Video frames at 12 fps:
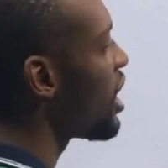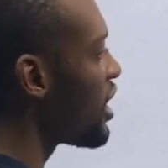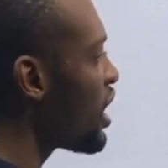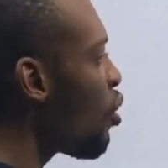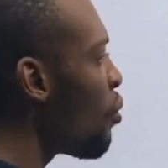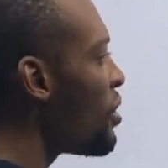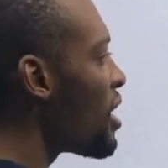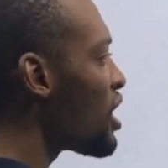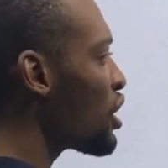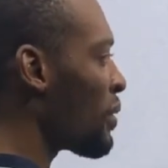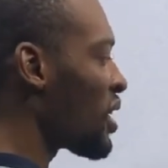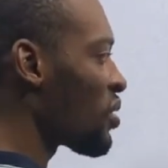here will be
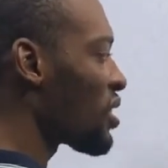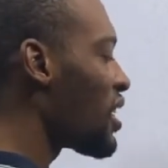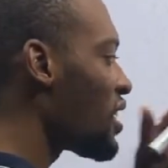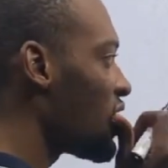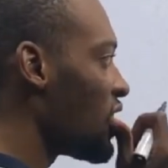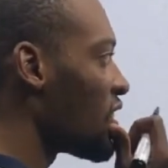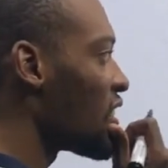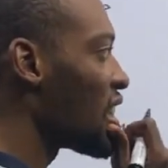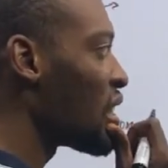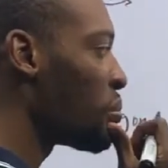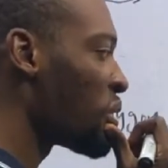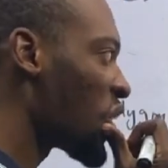s minus 30.
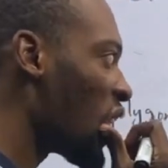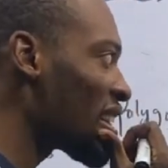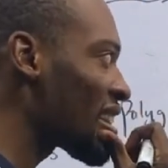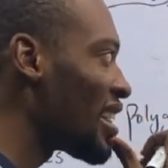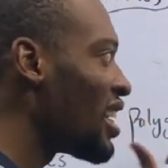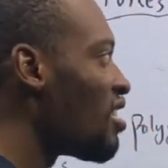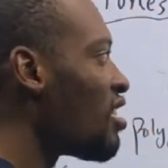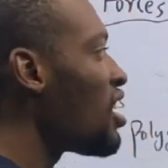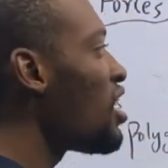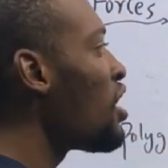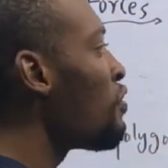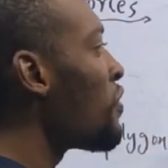Because
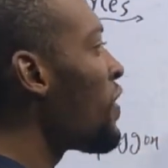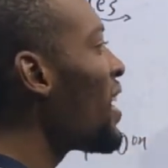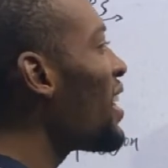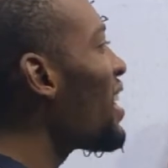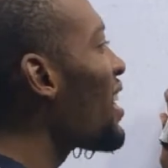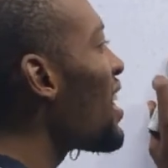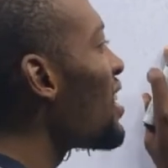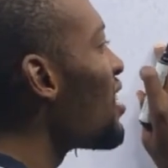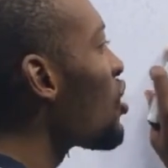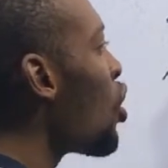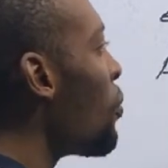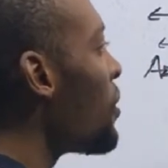if we finally get
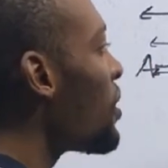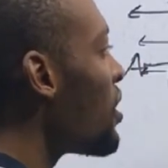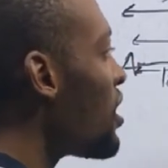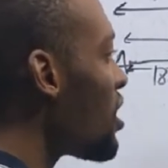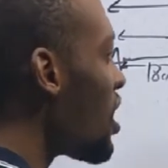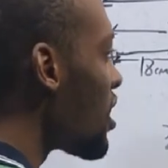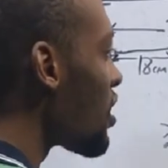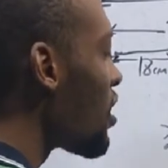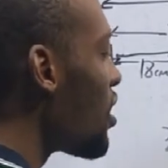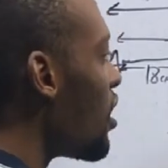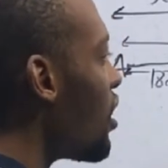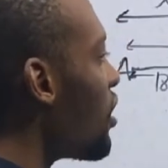this complete distance,
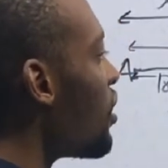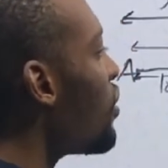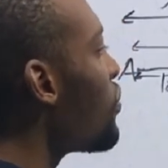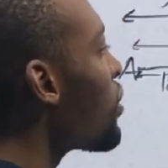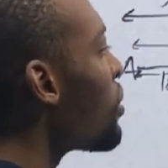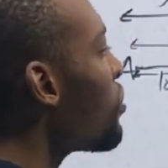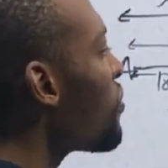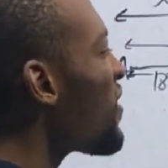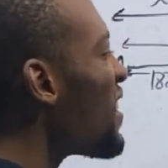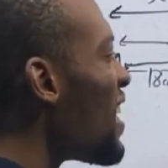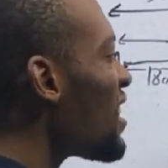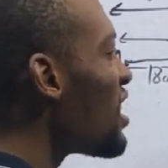if you remove
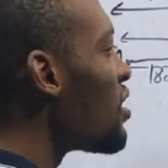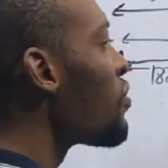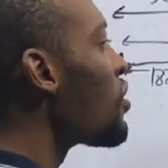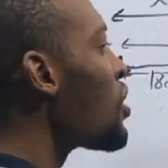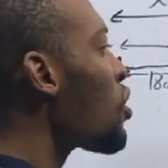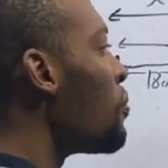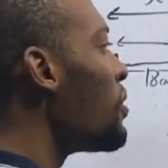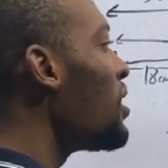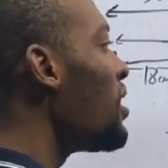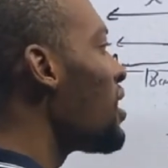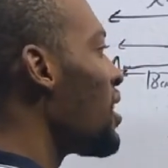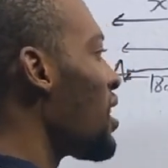30 from the complete
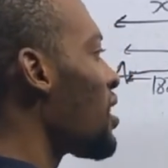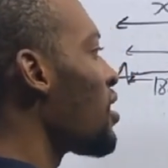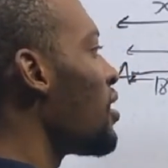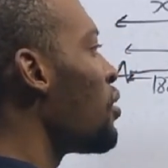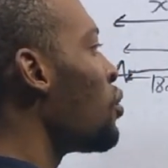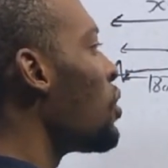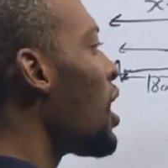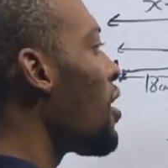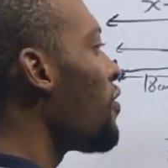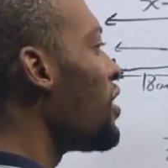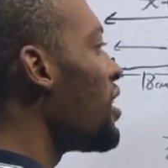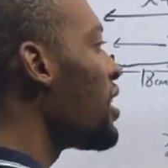distance, we will
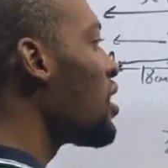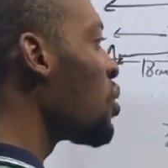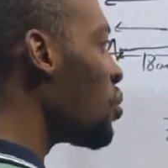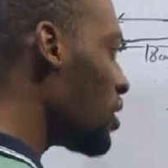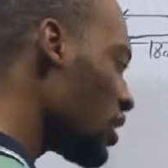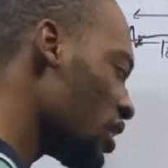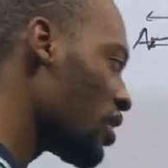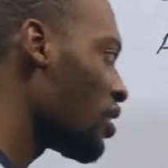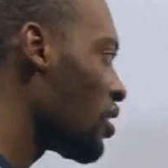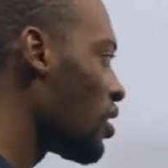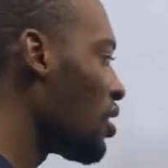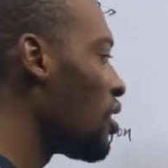have here to here.
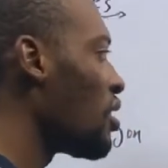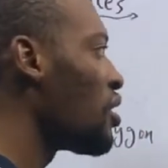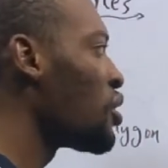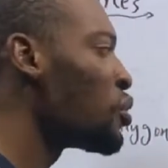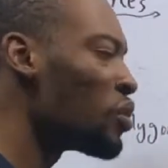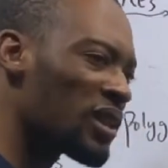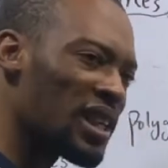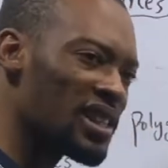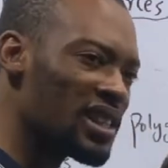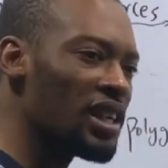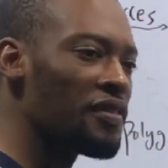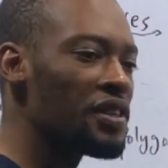You
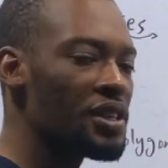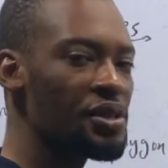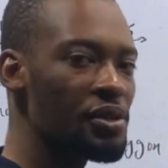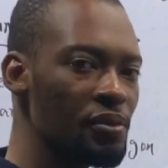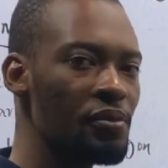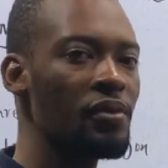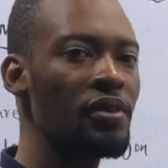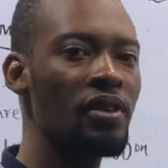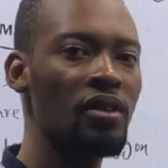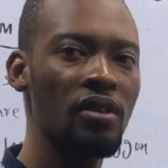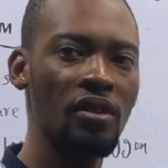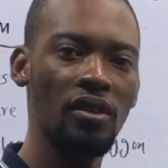understand very soon.
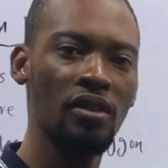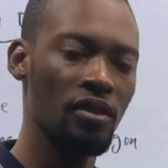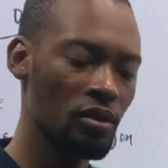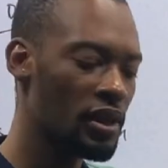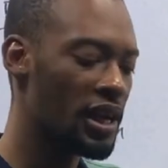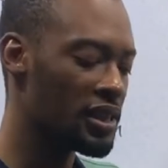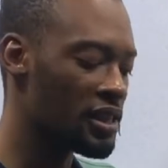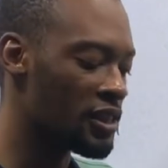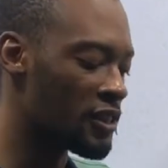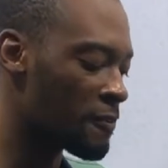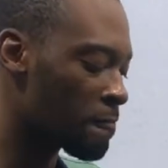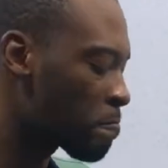Look at it.
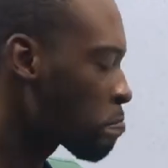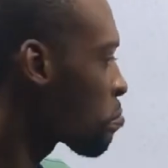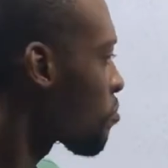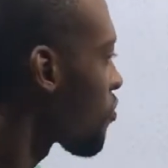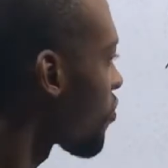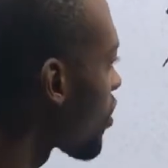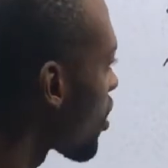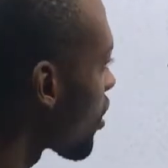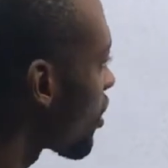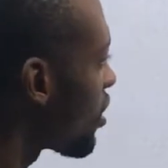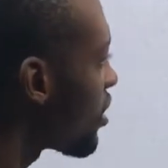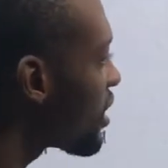
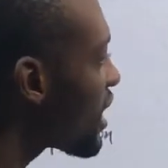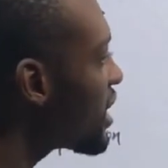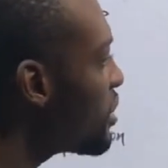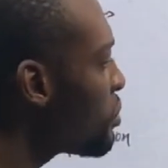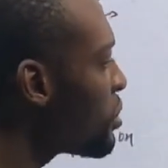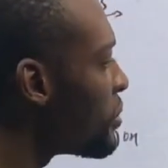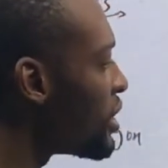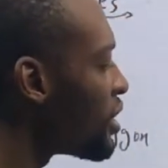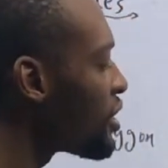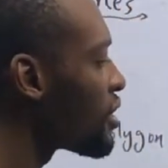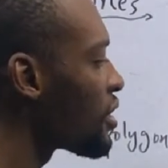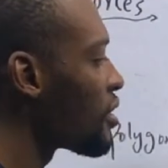Taking
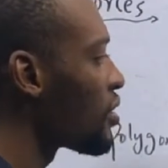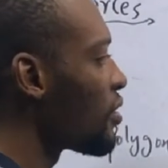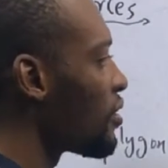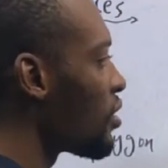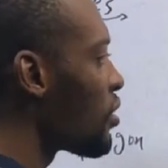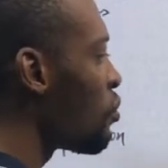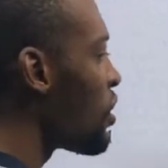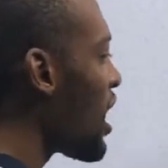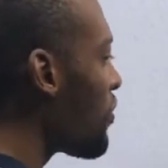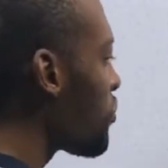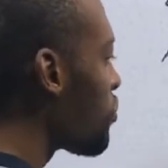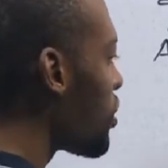moments, we
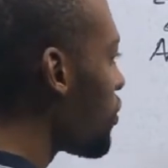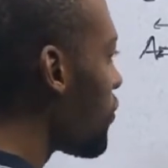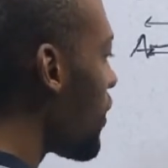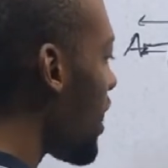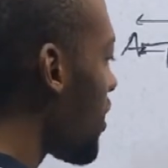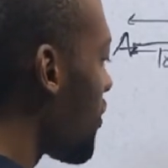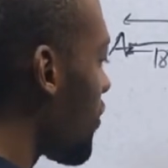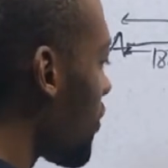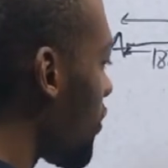have 25